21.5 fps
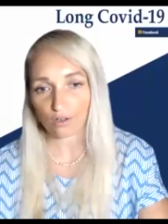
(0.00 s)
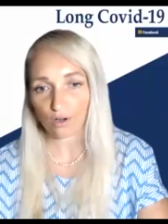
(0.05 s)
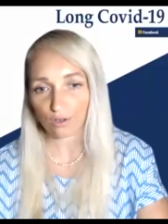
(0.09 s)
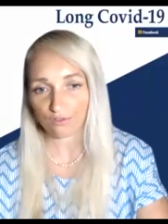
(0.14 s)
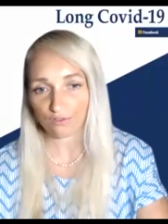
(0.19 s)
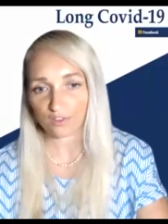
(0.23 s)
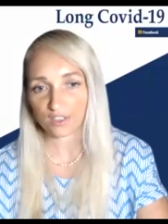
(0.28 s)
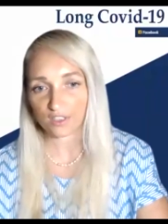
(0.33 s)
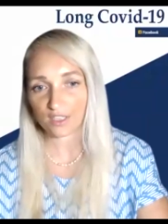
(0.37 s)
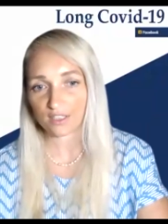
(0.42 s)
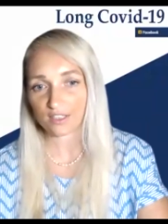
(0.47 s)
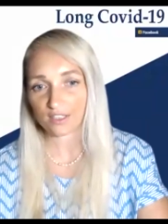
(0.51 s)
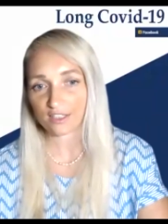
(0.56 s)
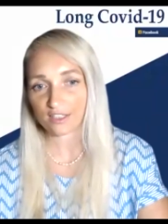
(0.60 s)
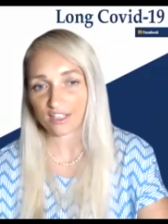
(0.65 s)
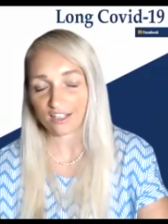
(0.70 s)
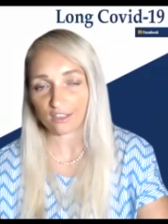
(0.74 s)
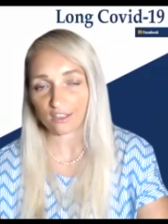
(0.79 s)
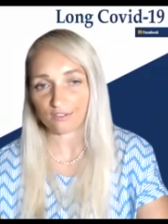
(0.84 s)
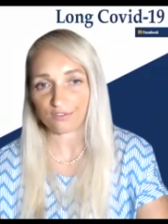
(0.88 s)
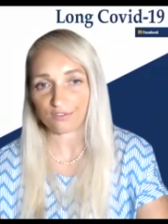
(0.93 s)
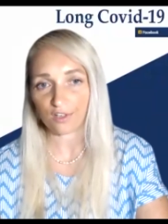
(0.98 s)
COVID
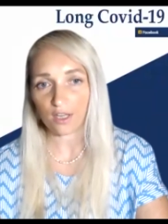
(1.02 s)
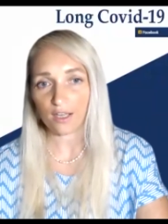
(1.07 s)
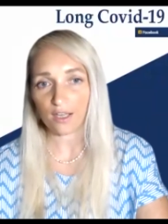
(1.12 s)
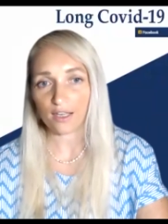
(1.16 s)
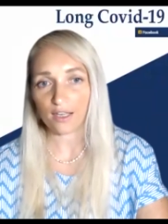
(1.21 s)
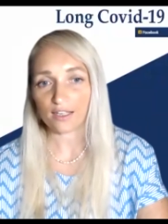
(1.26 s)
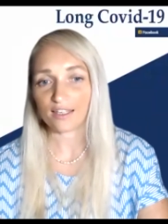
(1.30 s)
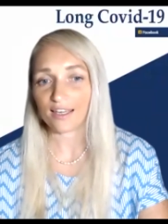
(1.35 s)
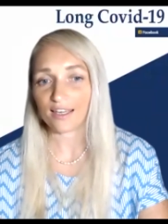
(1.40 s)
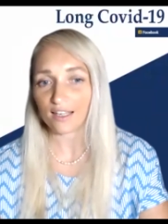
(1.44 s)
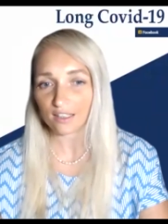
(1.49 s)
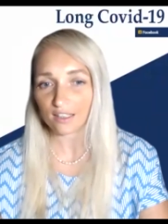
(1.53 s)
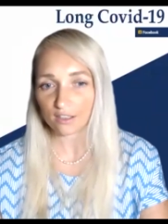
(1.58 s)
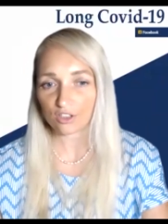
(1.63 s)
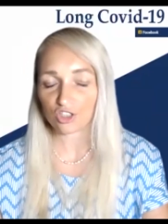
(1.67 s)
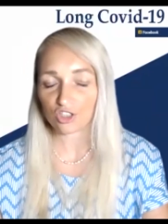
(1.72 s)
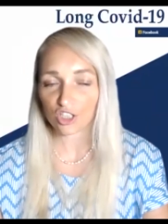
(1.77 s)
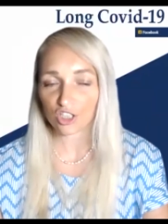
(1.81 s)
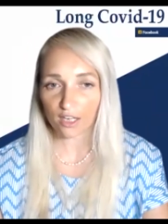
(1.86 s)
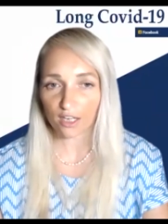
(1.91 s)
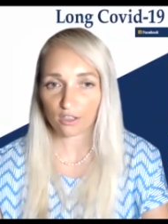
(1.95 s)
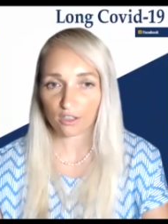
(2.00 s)
itself? Can it
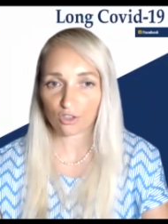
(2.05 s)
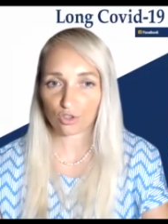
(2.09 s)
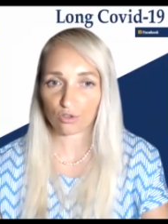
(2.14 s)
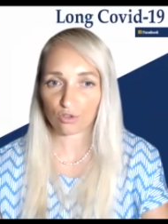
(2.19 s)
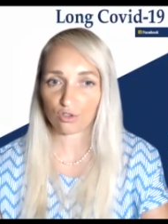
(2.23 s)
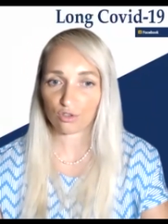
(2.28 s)
change